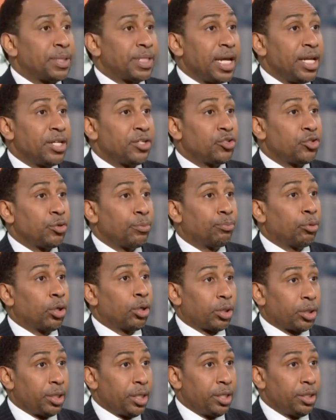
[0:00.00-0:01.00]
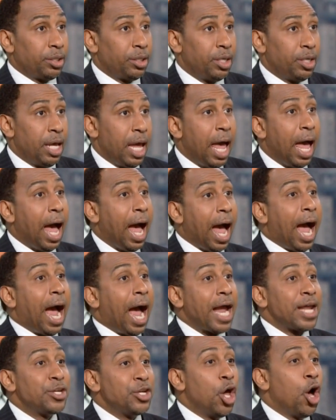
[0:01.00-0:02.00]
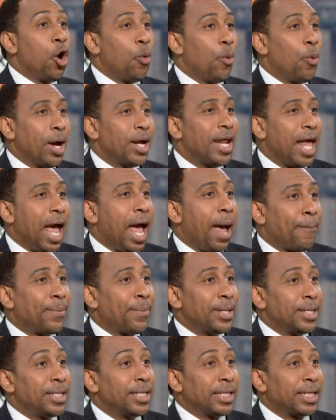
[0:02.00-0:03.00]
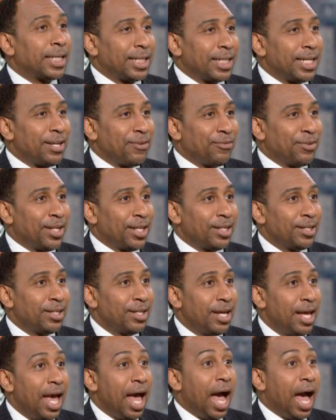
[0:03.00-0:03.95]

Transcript: pertains to Brooklyn. I know what happened in Cleveland.